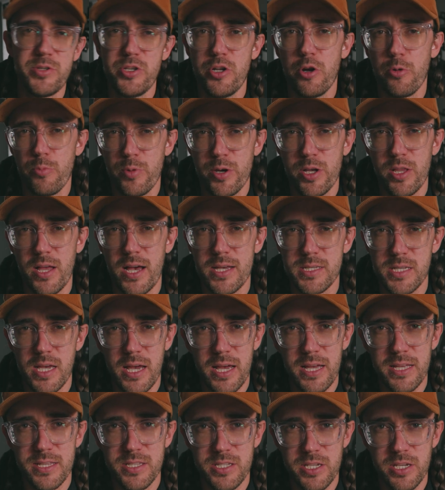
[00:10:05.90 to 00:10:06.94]
you don't realize
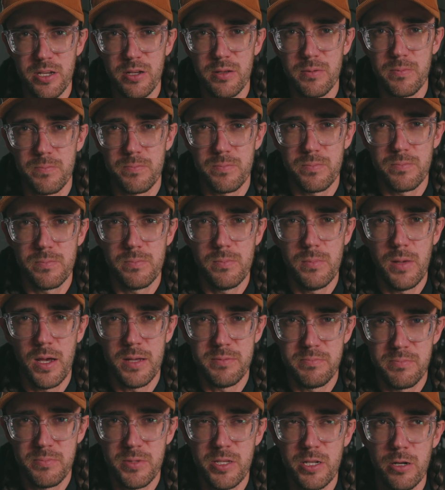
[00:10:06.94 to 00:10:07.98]
that until
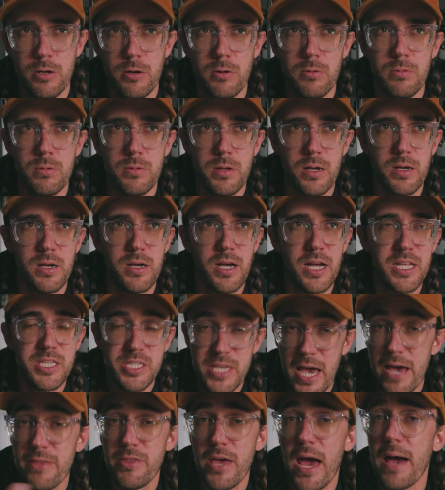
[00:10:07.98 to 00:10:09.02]
a
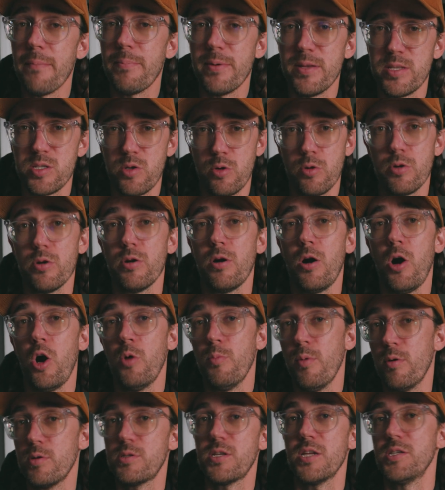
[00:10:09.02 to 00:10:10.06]
death happens, or
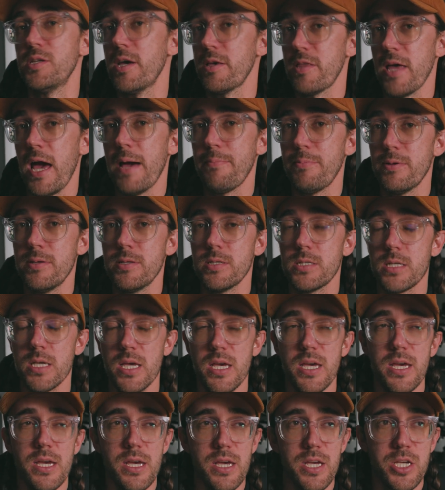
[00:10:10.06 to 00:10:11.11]
almost a death happens.
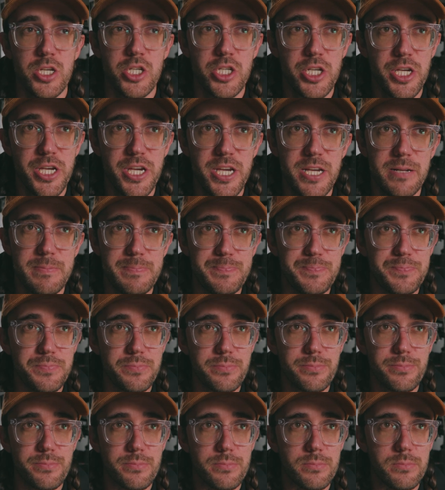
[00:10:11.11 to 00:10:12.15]
She
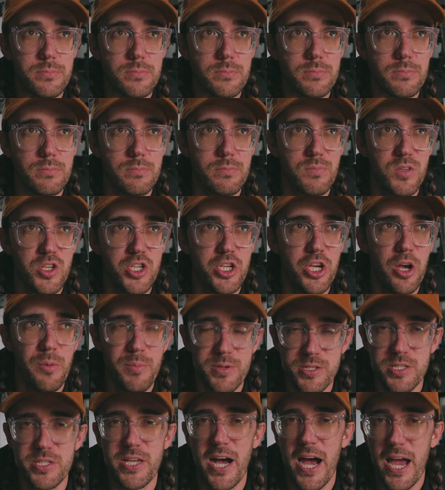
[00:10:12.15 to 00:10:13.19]

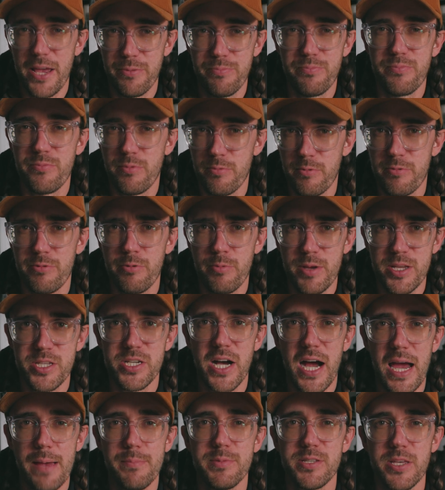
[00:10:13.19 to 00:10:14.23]
almost died 3
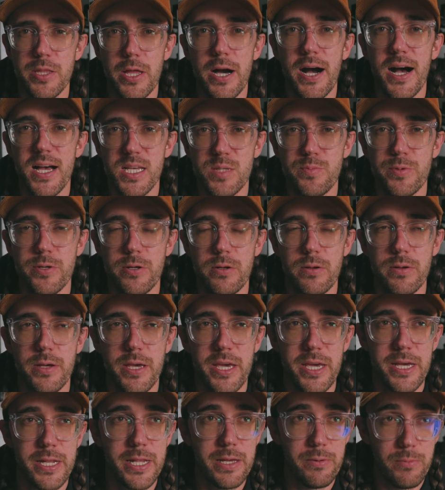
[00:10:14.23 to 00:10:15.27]
times in the hospital,
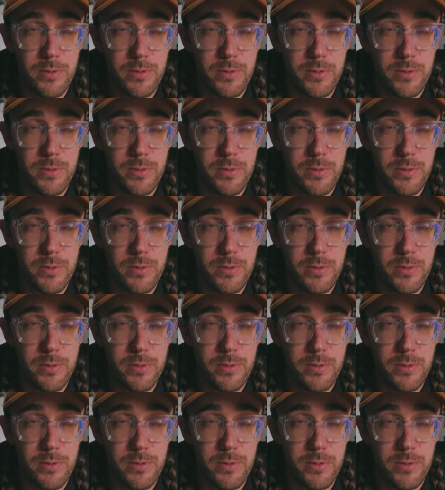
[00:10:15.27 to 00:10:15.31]
and it